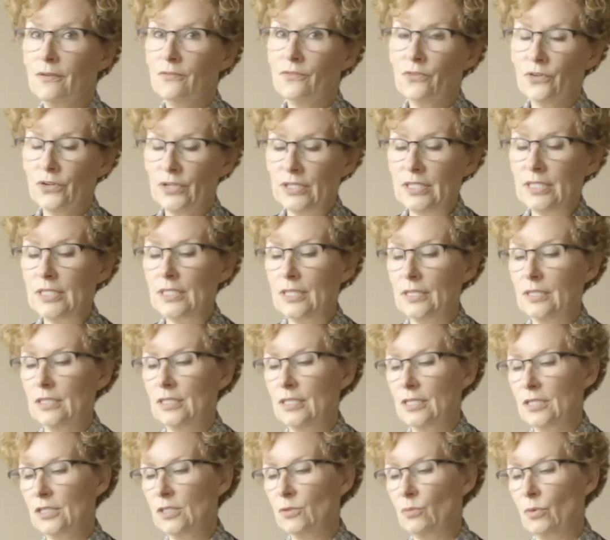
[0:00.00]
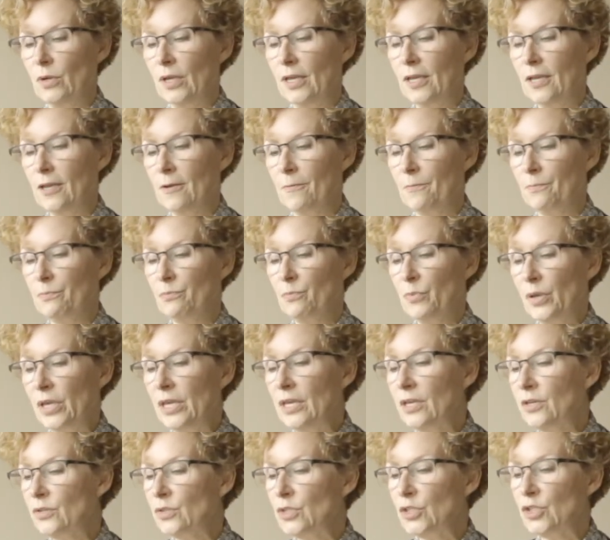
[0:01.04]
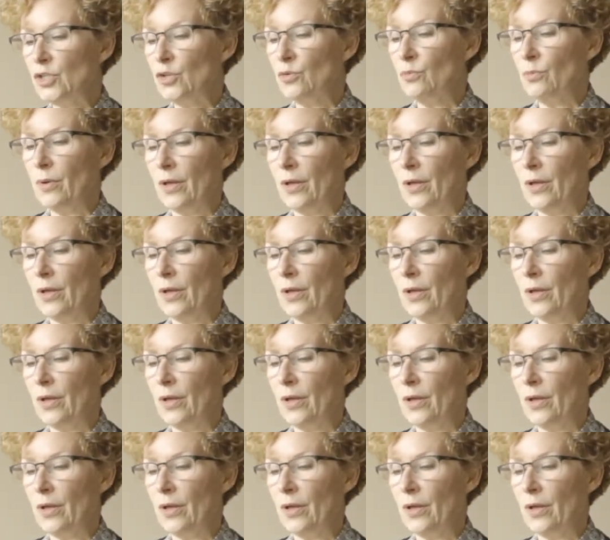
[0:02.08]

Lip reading: for instance, this week, being consumed